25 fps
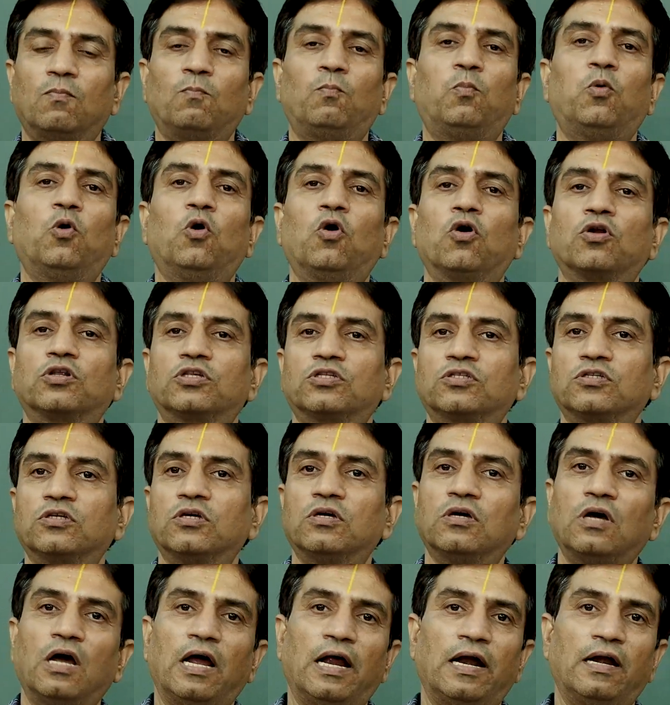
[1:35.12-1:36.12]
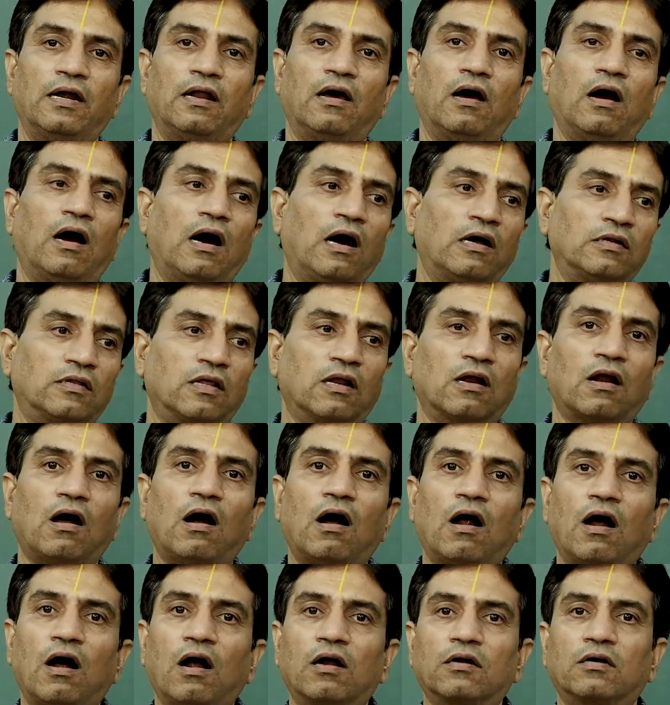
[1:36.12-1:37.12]
Bohr's and other
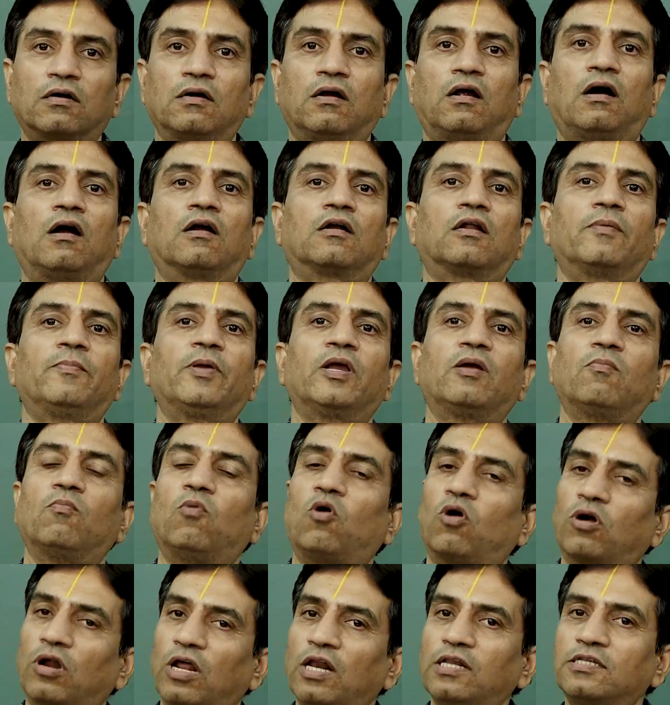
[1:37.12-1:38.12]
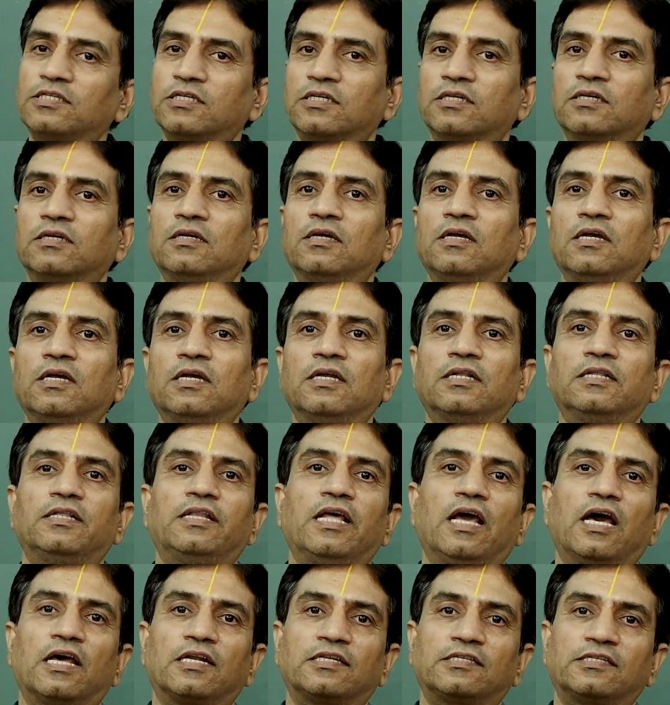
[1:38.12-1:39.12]
atomic models, they
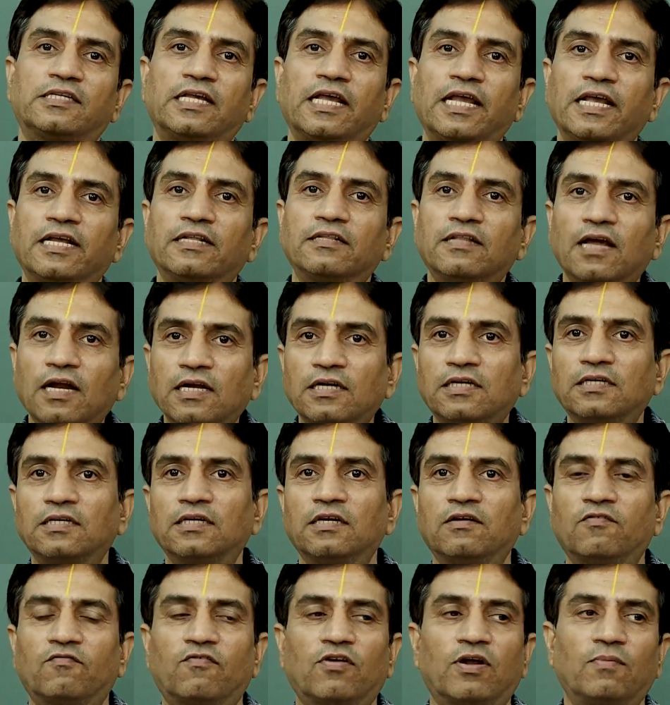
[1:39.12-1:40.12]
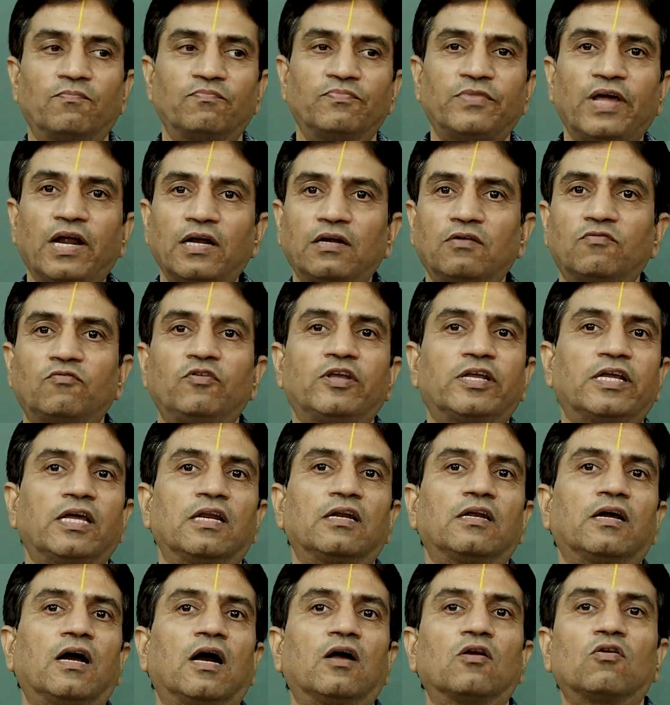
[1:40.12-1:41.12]
are saying that from that we
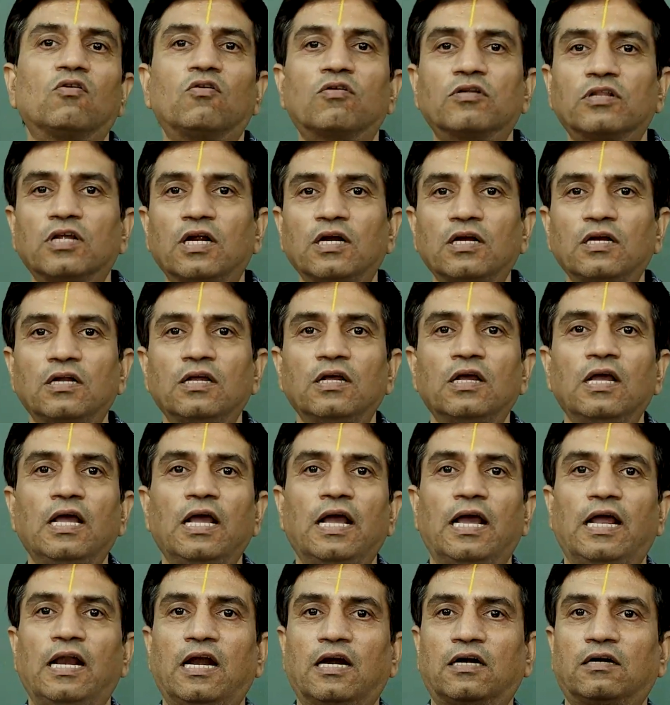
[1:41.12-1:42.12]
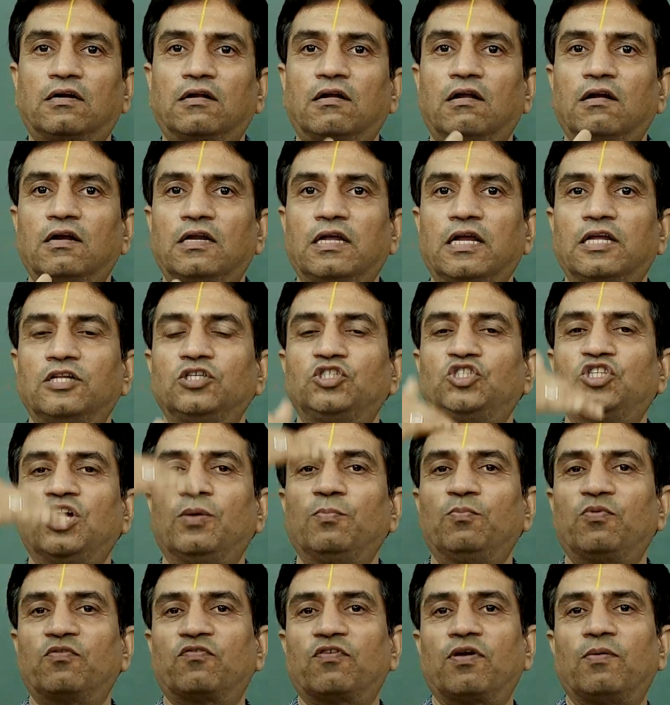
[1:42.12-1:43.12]
can conclude that electron can
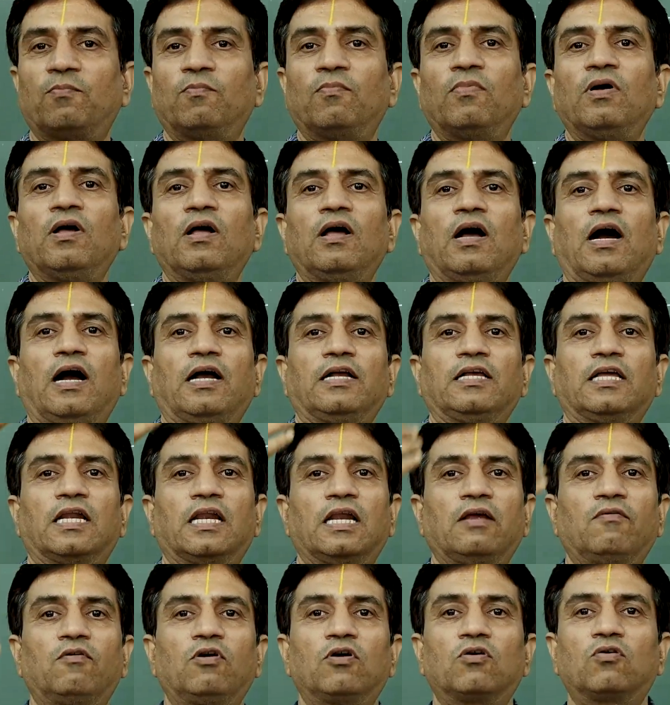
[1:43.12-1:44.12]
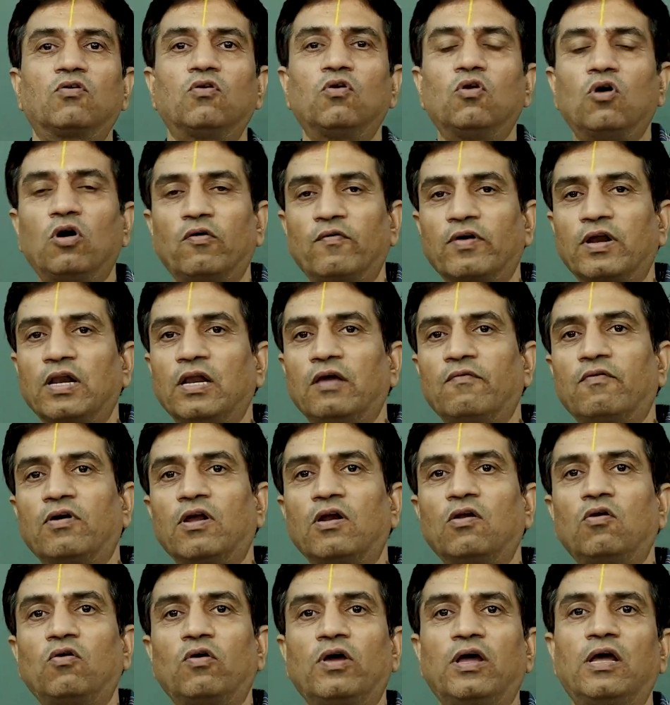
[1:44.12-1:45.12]
jump from higher level to lower level
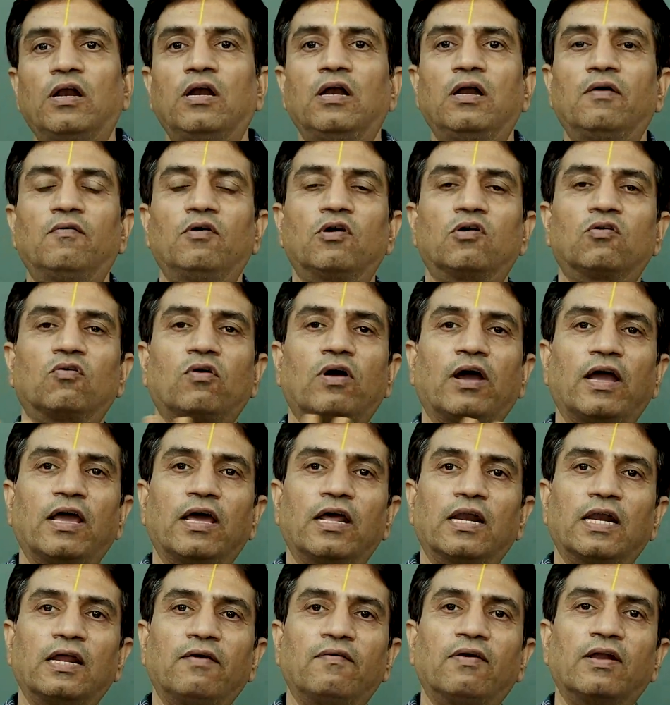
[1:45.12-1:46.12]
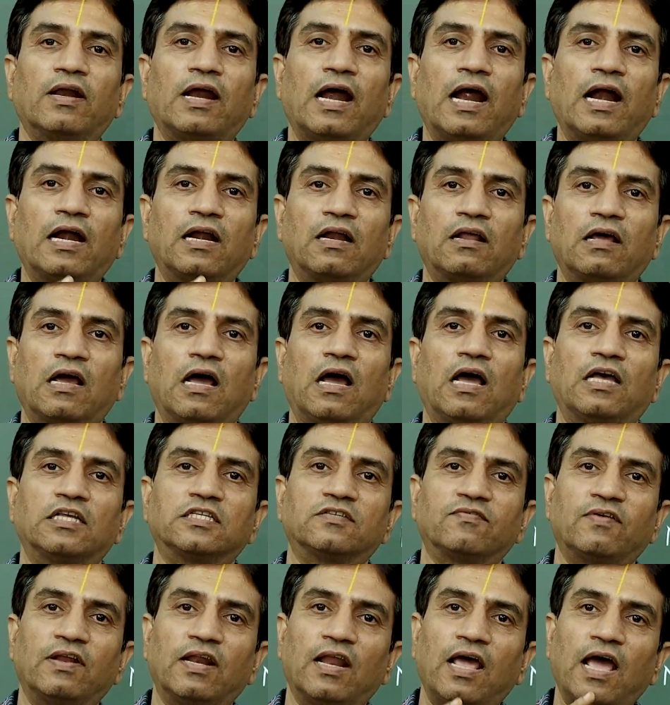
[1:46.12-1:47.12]
to higher level, and as
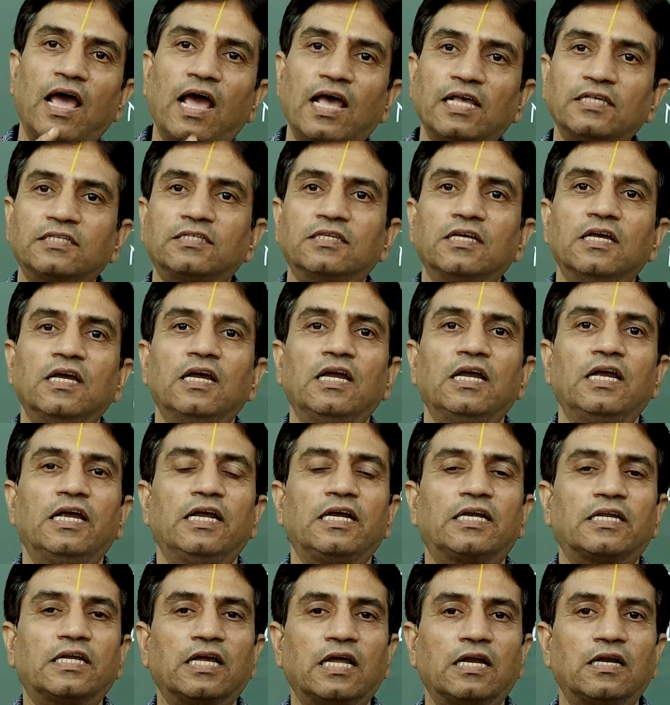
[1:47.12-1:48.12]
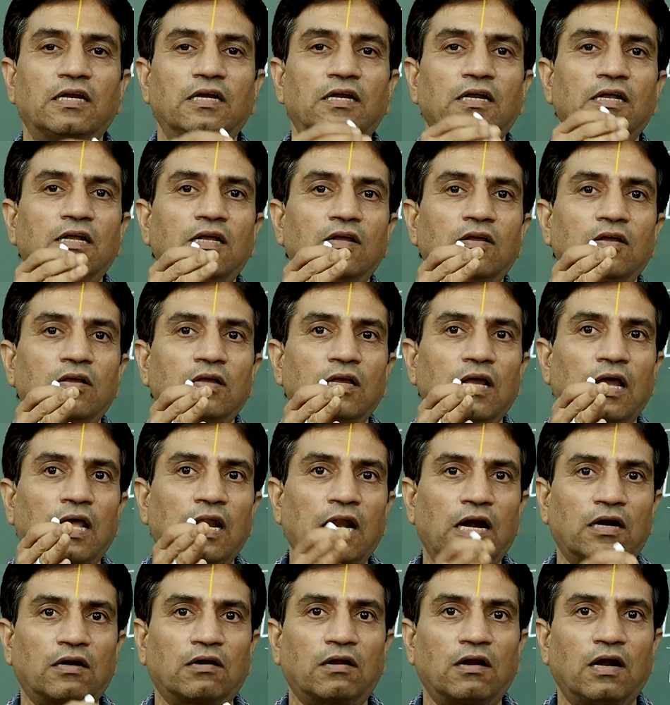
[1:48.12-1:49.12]
well as it can
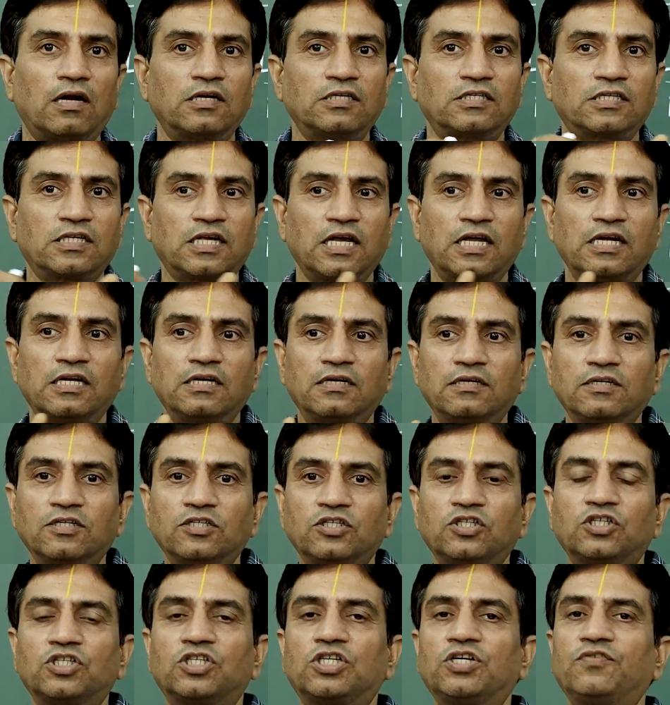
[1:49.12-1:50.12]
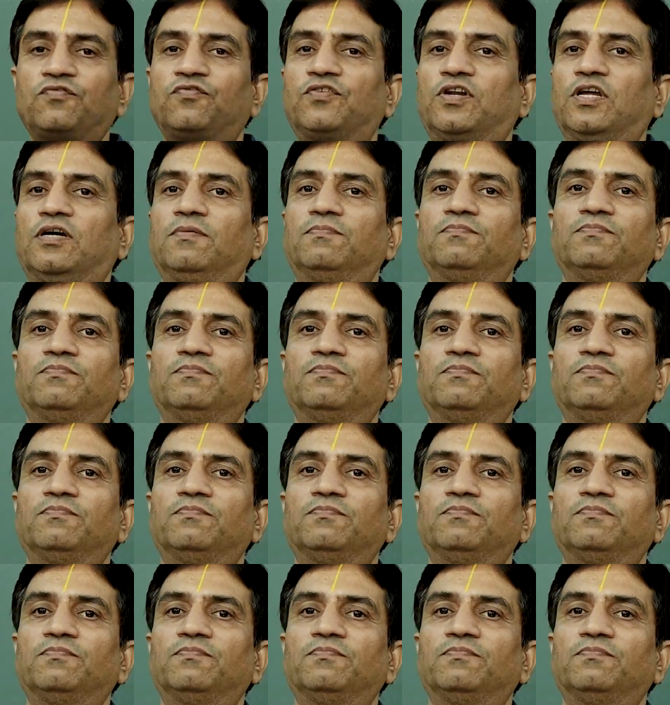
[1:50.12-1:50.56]
electrons can shift